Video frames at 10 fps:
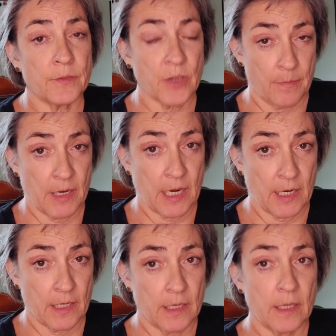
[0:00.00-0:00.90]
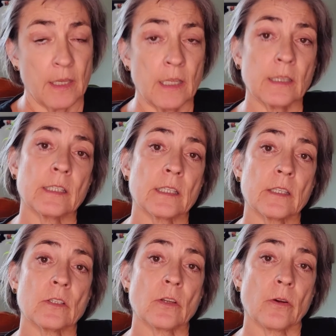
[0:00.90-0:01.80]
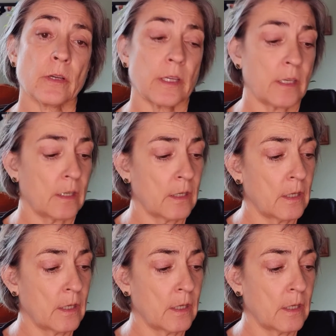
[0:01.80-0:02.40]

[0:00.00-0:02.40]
Gemini. Let's get started.